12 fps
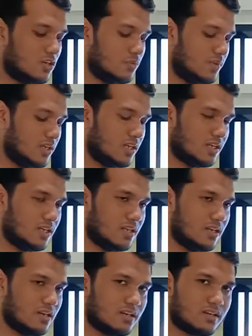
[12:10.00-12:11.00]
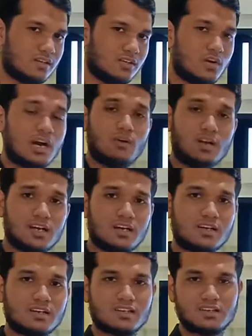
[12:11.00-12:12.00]
be go out.
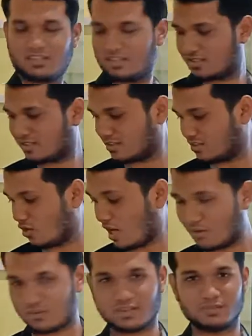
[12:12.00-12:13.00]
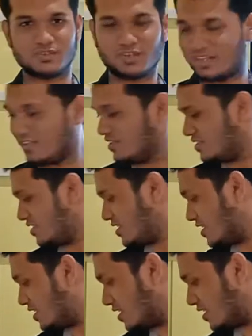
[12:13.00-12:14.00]
I'm sorry.
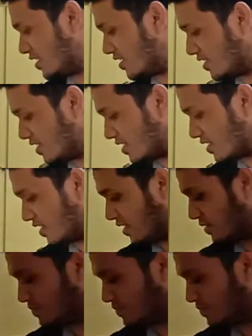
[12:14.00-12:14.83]
Okay.